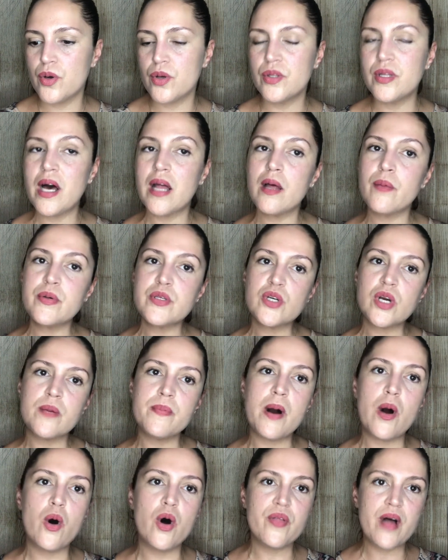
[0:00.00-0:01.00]
now that we talk
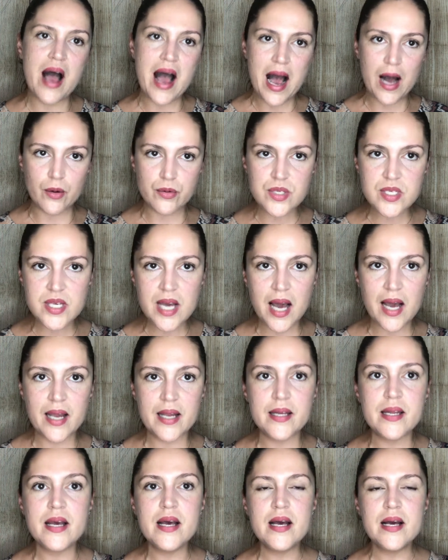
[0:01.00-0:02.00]
about all the
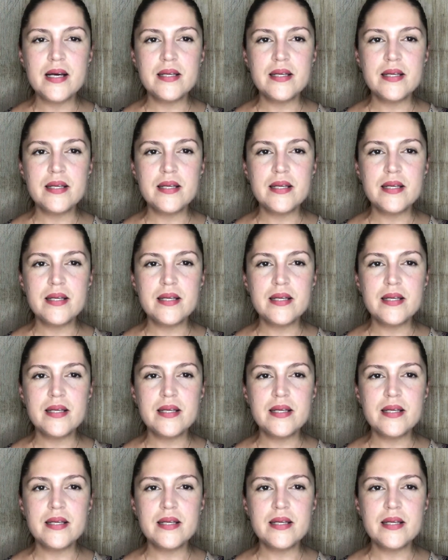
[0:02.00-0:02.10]
outside